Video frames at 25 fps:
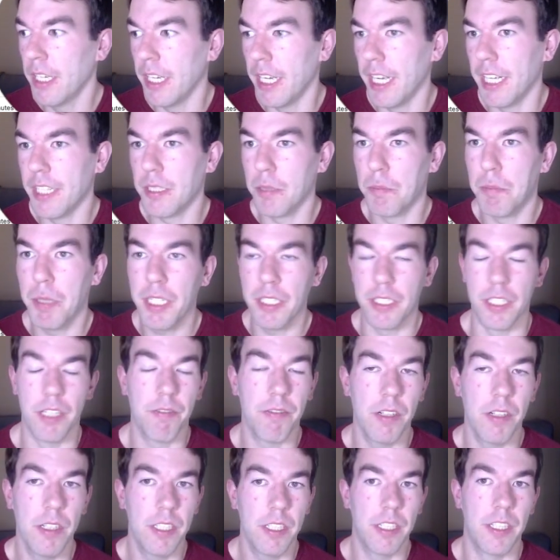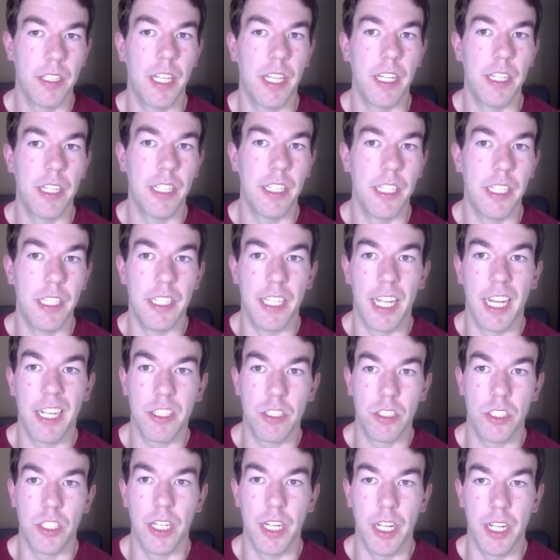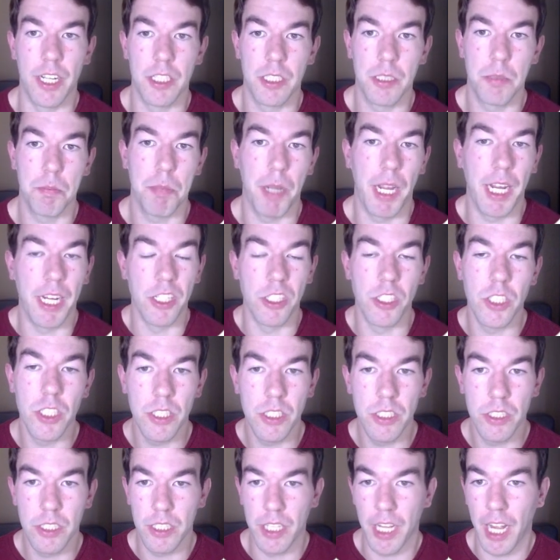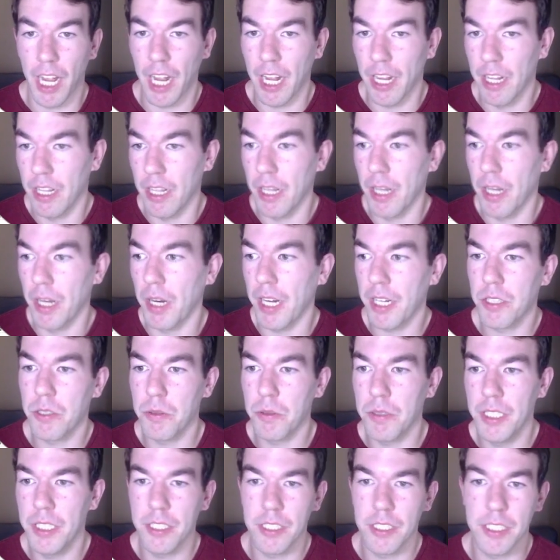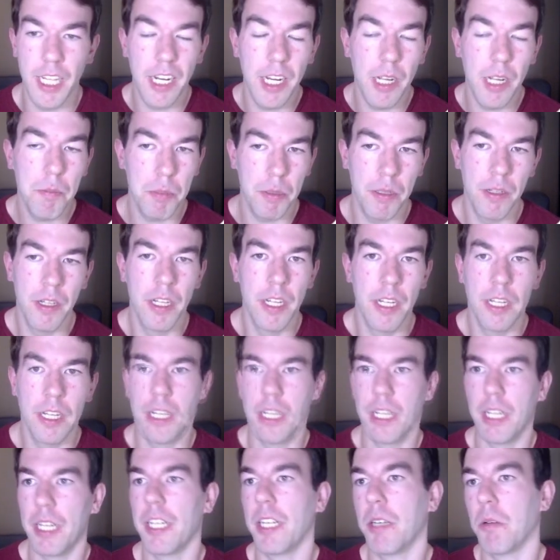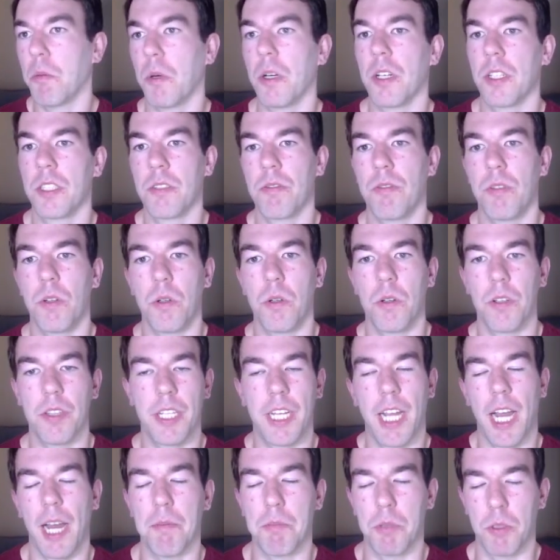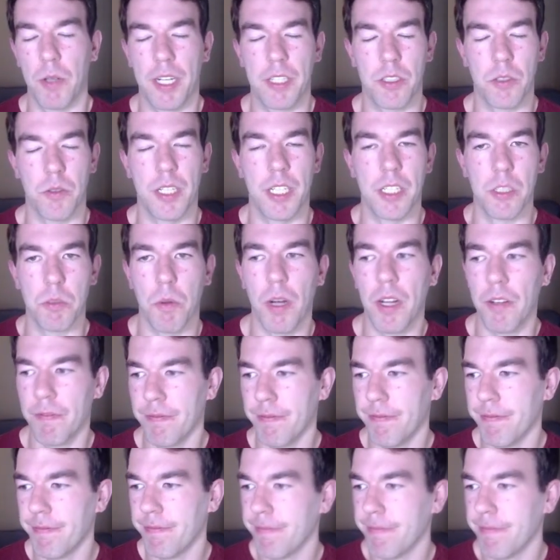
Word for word: It's a bit different than the Next.js pages directory setup, but it works for the app directory as well.